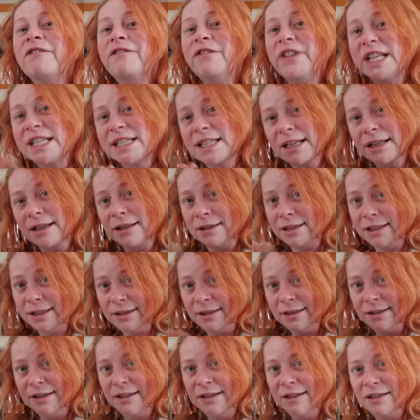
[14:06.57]
physically
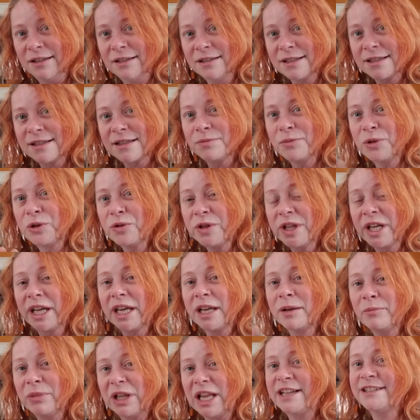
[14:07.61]
smoothing
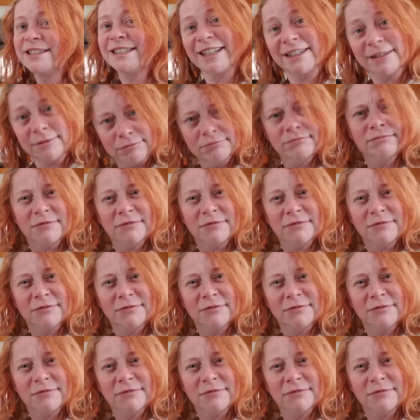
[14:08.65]
and blending,